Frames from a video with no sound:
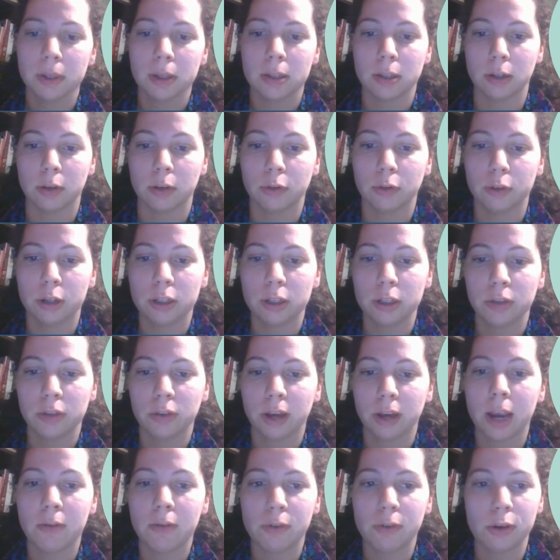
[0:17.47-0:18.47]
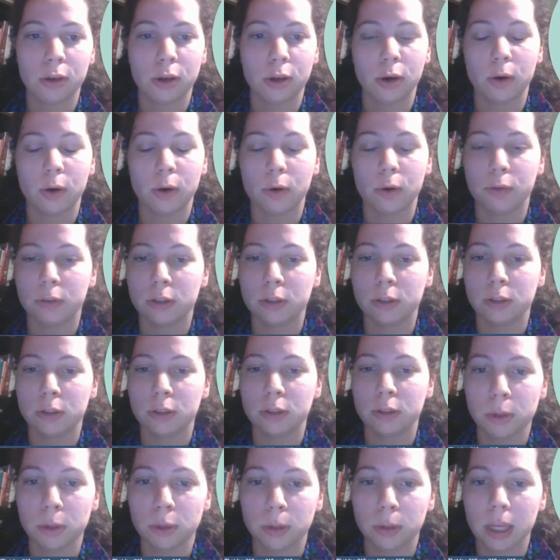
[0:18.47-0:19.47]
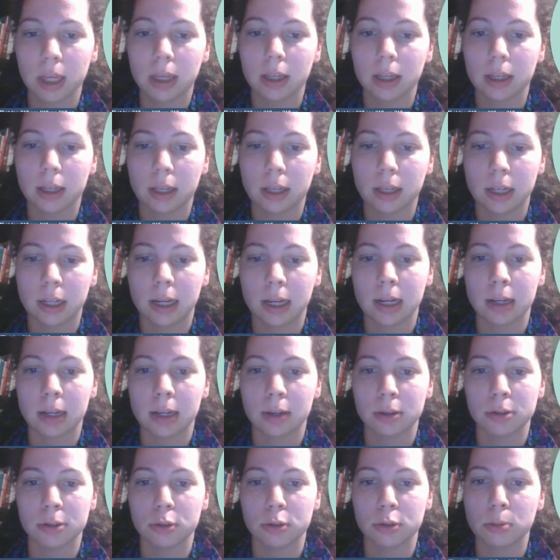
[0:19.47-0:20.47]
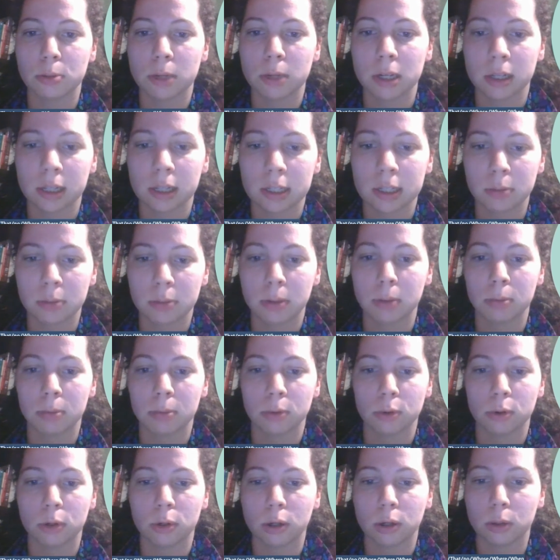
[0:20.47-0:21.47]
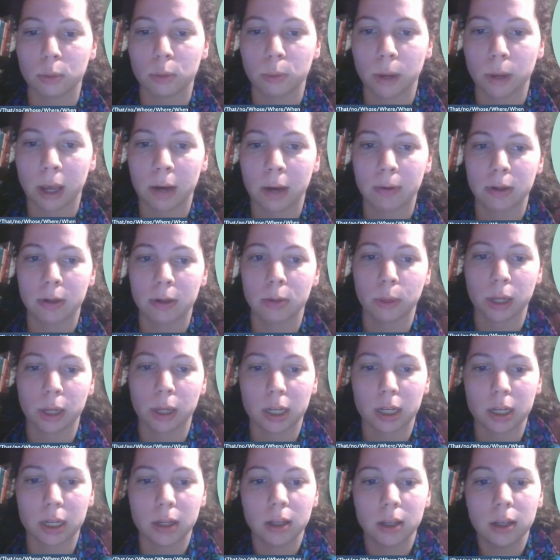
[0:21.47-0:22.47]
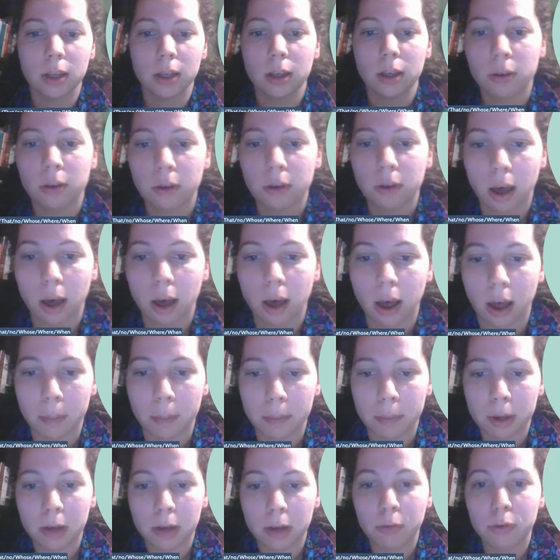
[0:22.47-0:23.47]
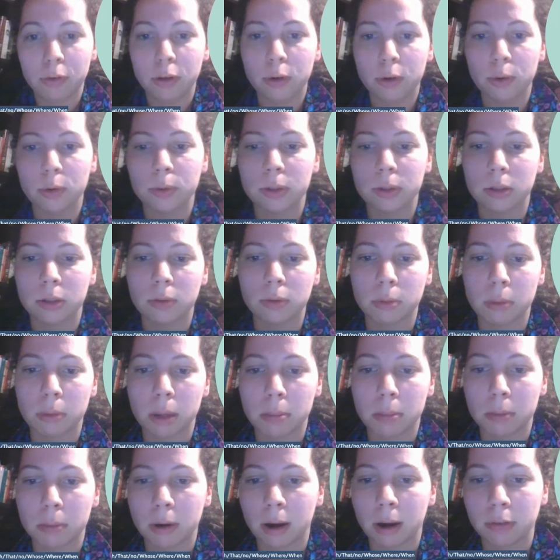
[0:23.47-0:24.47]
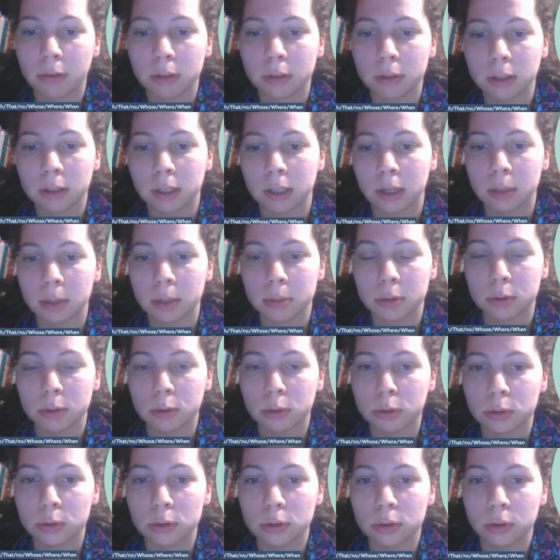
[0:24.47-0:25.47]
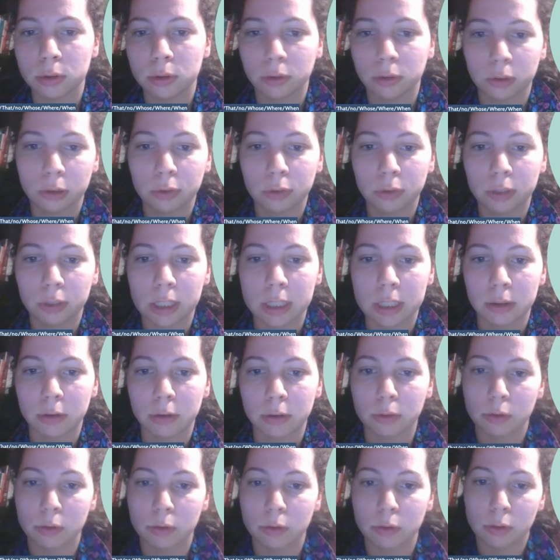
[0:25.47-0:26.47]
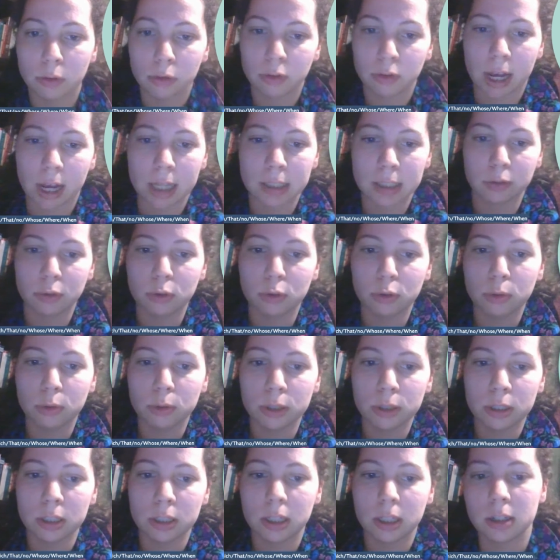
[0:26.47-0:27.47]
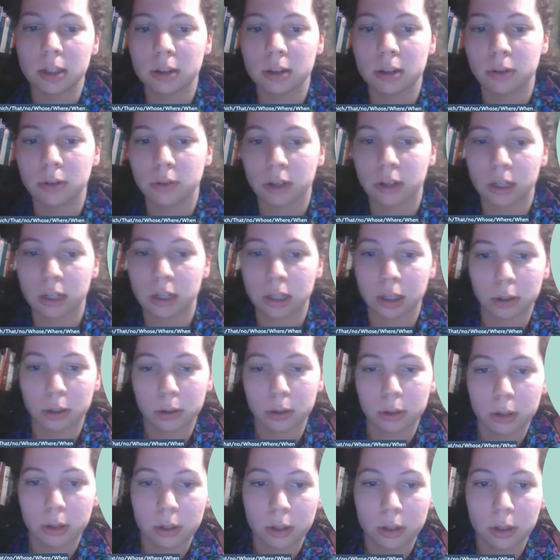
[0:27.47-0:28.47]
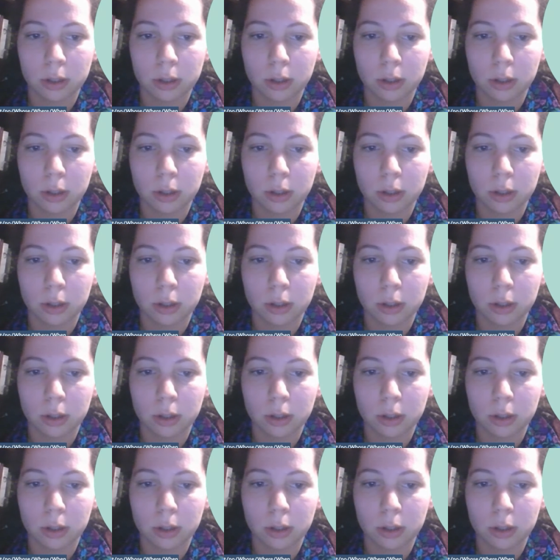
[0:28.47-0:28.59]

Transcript: So the first five we'll go over super quick, and then I'll zoom in a little bit more on where and when. If you already remember everything up to whose, feel free to fast forward in the video.